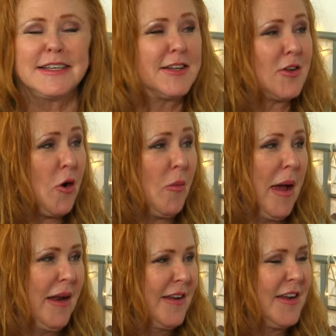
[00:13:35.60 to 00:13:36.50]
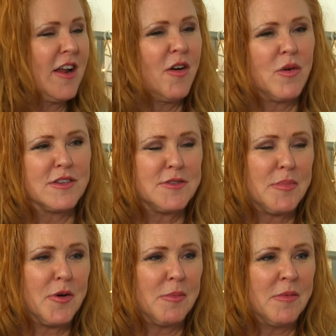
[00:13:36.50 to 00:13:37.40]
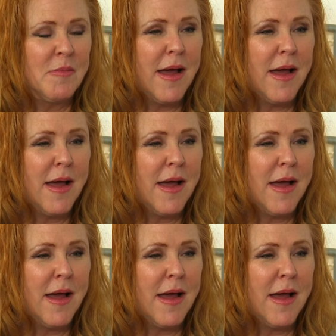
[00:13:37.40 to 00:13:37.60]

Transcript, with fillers: a little comment, you know, what's your problem,